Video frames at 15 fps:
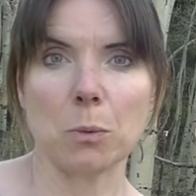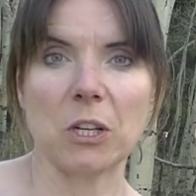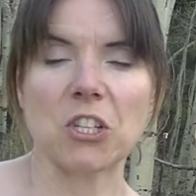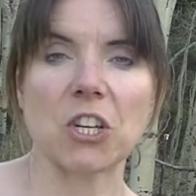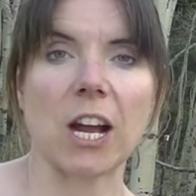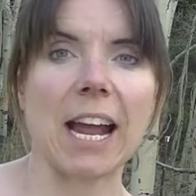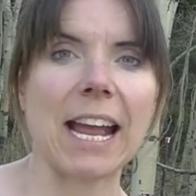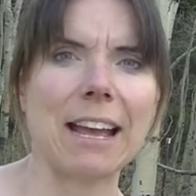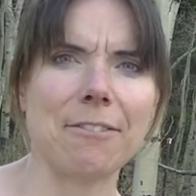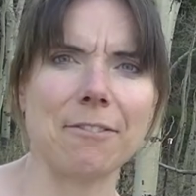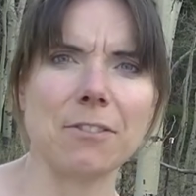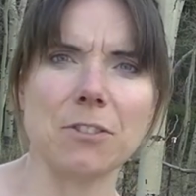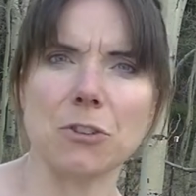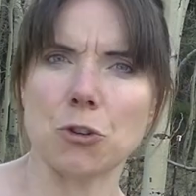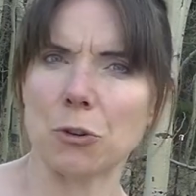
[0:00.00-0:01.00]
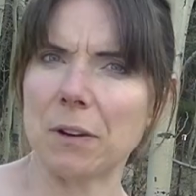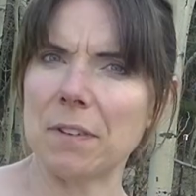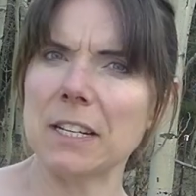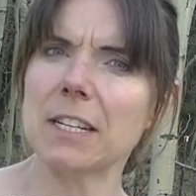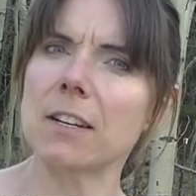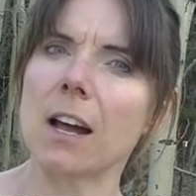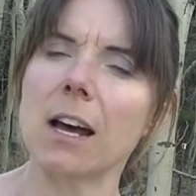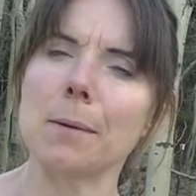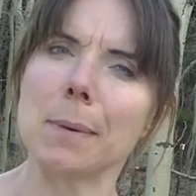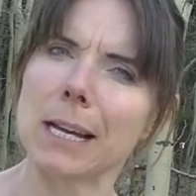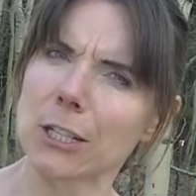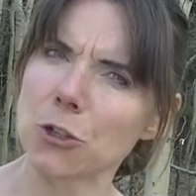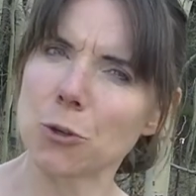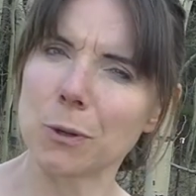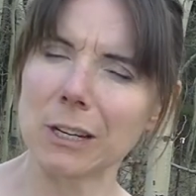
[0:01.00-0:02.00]
which I haven't driven an
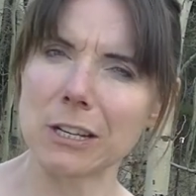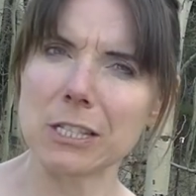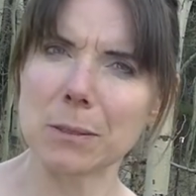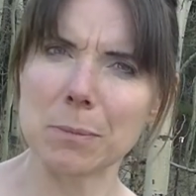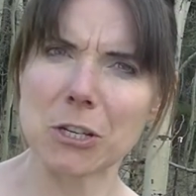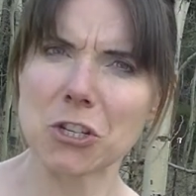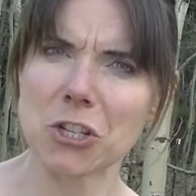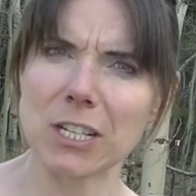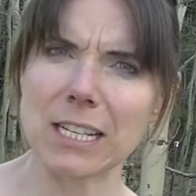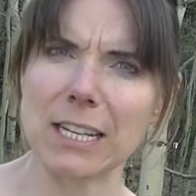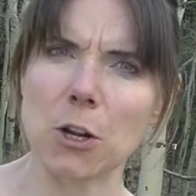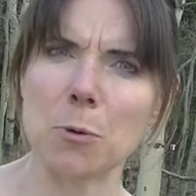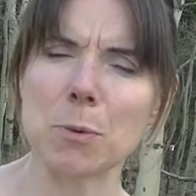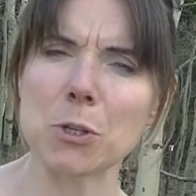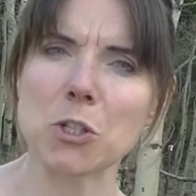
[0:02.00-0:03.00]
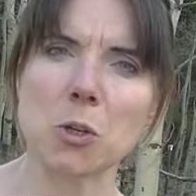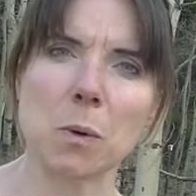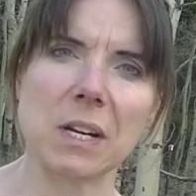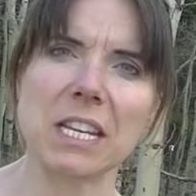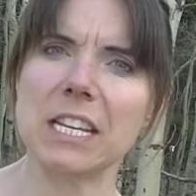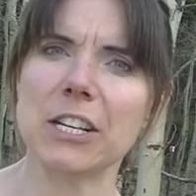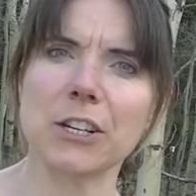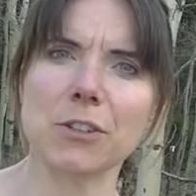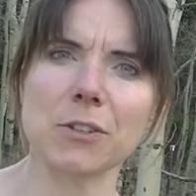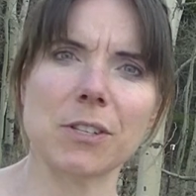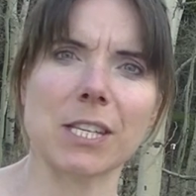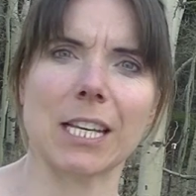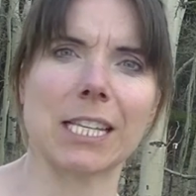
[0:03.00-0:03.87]
automatic transmission in almost 20 years.